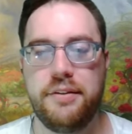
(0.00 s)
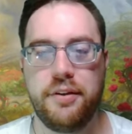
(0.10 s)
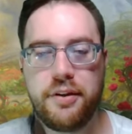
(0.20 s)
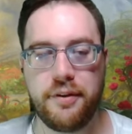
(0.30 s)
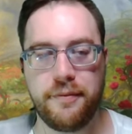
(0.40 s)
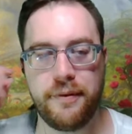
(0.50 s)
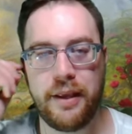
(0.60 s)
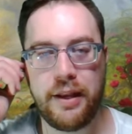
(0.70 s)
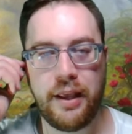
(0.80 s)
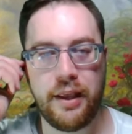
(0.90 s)
You're going to
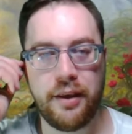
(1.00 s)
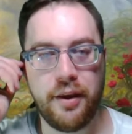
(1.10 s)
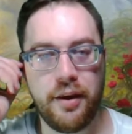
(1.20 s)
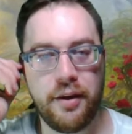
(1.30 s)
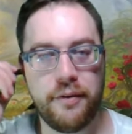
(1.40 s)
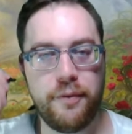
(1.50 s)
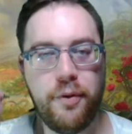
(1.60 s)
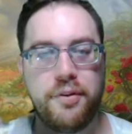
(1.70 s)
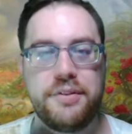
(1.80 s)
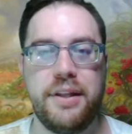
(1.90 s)
get a
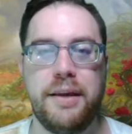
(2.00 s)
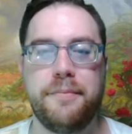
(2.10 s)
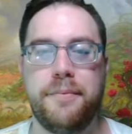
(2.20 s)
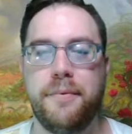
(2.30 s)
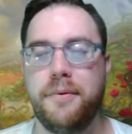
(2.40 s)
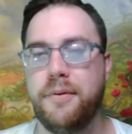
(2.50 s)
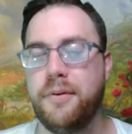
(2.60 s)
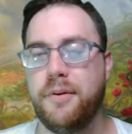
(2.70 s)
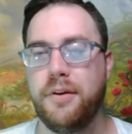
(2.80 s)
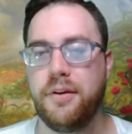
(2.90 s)
foil stamp
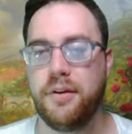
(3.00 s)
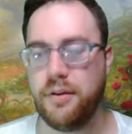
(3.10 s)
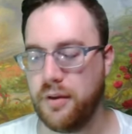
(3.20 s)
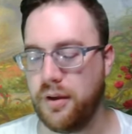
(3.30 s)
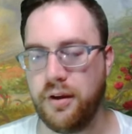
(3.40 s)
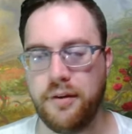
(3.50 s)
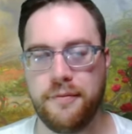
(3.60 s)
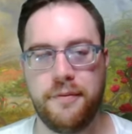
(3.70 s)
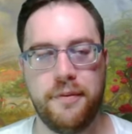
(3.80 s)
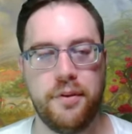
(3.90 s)

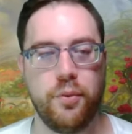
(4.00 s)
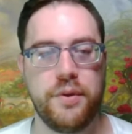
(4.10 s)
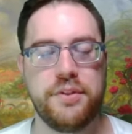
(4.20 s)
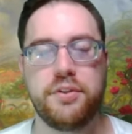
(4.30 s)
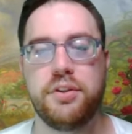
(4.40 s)
of the Wizards